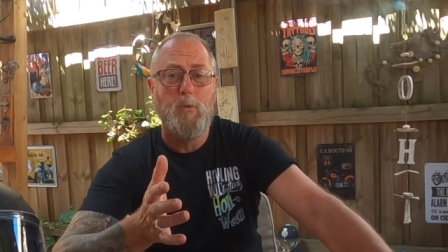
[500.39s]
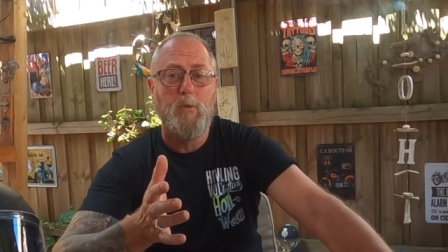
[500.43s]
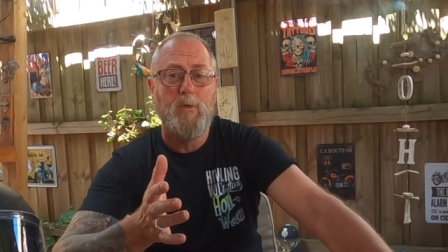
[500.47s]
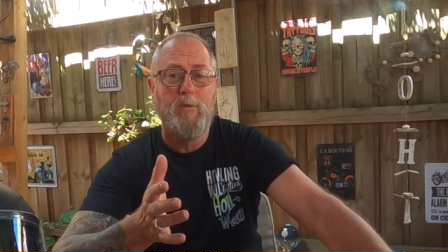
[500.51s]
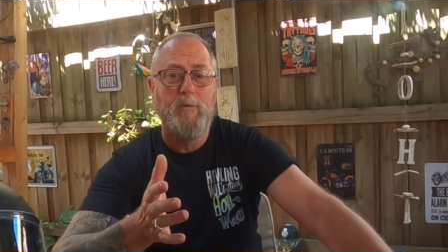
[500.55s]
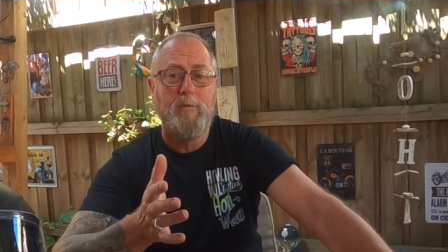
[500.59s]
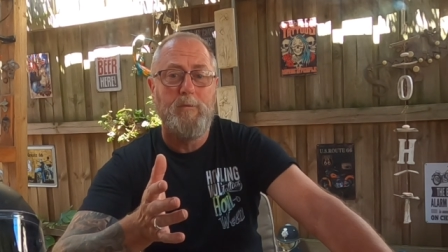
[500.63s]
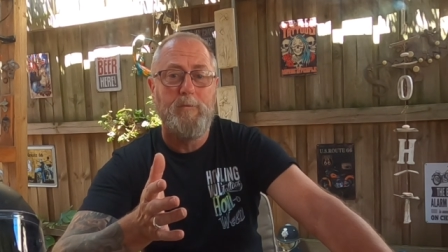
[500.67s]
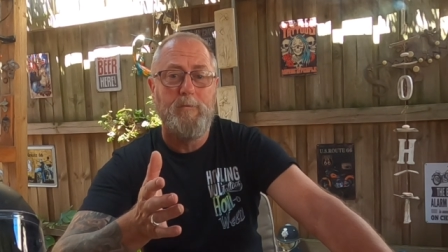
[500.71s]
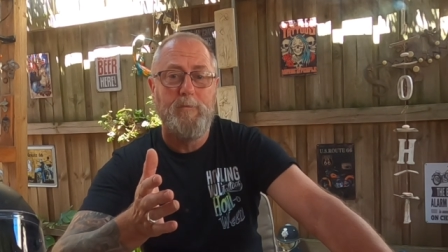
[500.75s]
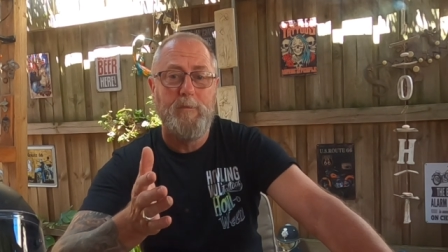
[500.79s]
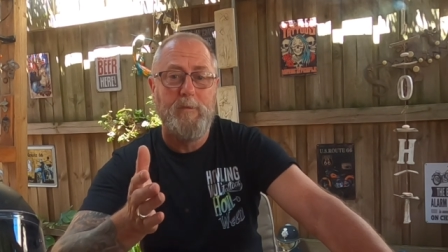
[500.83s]

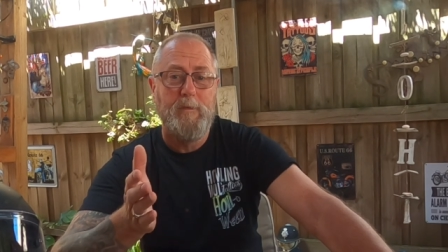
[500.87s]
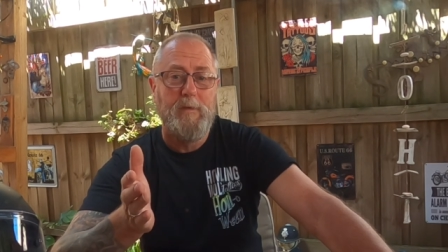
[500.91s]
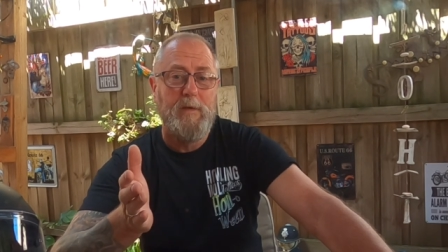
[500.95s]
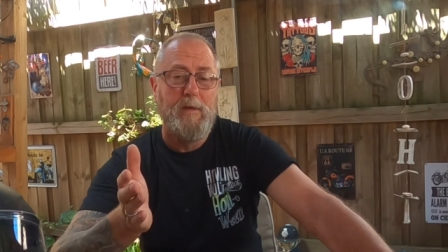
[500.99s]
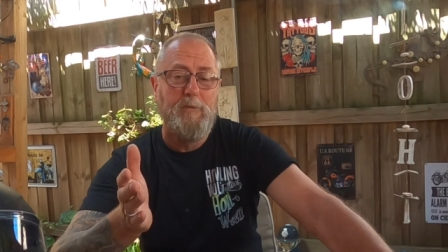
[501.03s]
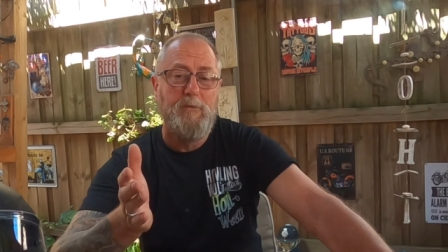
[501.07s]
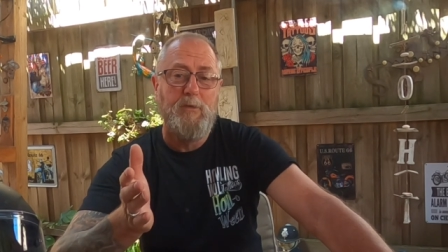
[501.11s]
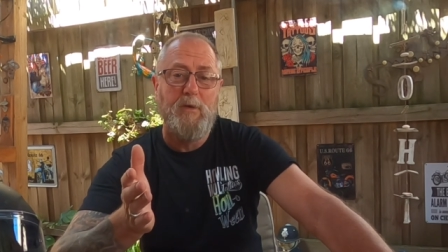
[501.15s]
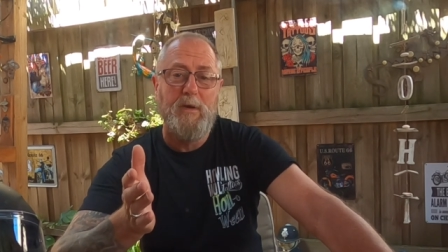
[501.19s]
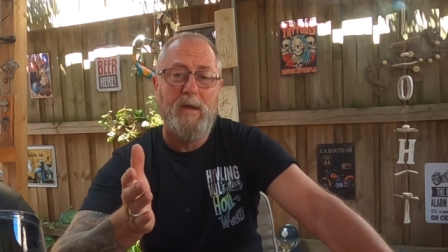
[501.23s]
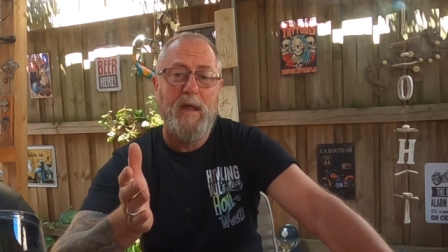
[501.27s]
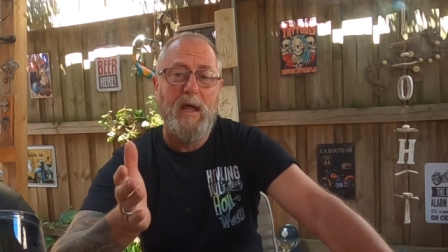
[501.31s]
Well,
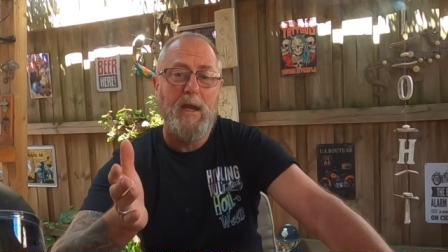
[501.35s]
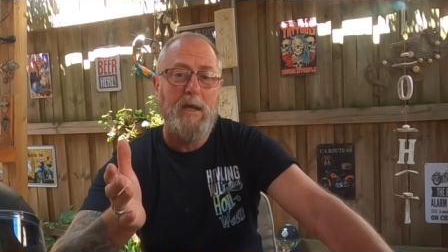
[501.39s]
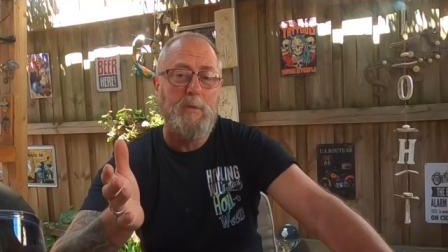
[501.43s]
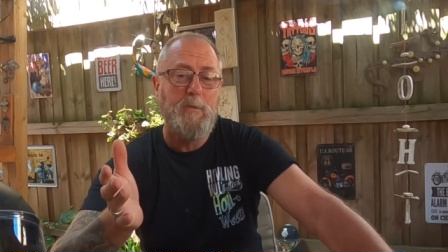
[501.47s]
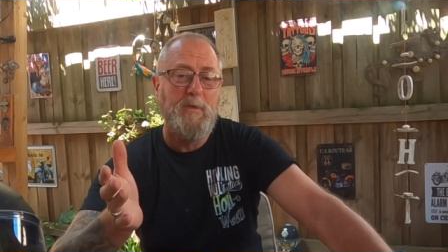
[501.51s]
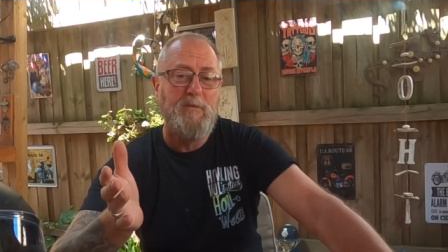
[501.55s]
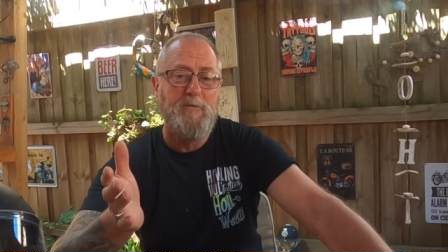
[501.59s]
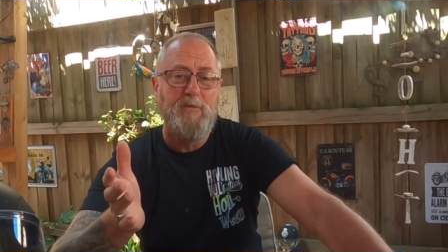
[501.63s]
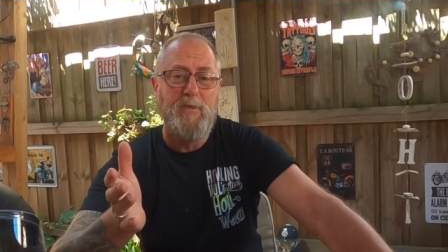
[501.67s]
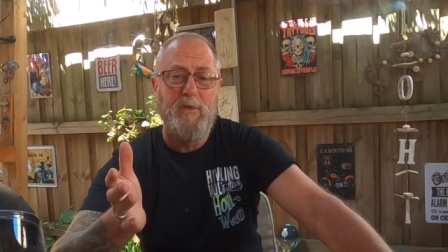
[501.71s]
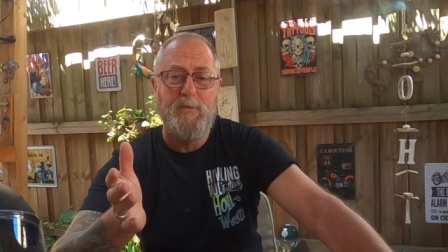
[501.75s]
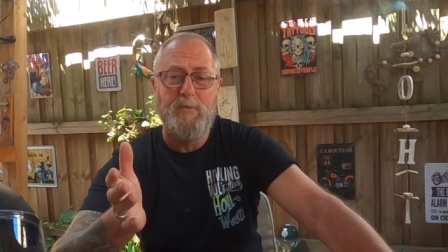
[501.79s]
if it had only
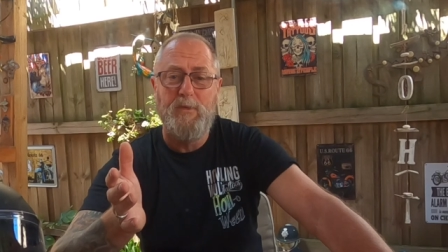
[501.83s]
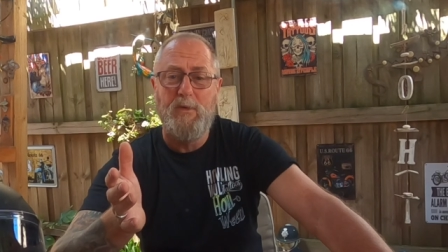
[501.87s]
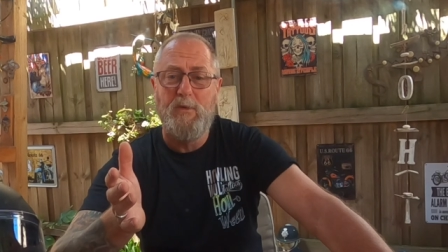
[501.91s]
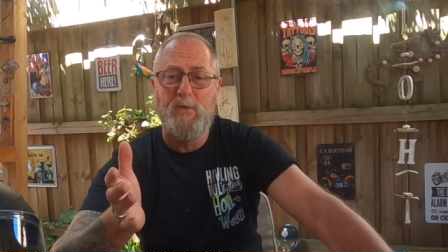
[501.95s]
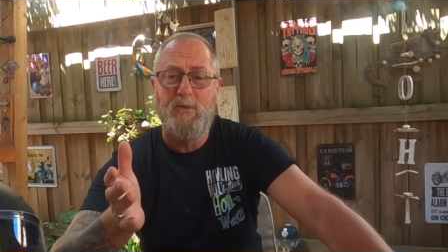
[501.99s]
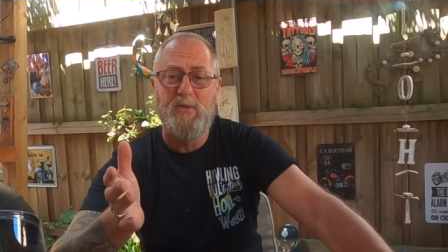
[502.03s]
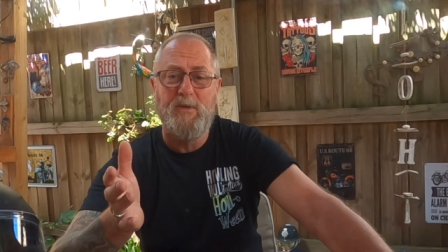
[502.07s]
been 50 or